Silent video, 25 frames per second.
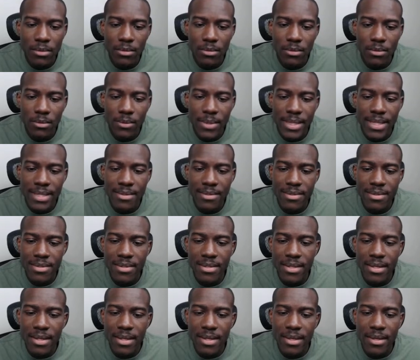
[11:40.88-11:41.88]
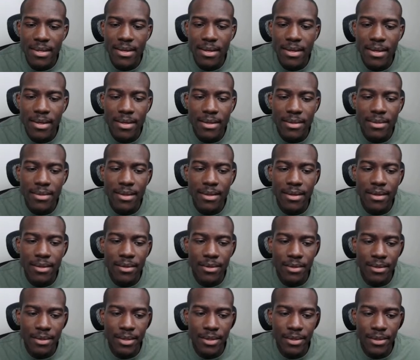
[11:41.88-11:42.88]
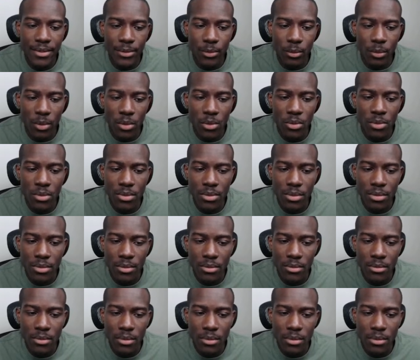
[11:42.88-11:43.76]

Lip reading: We can see their growth.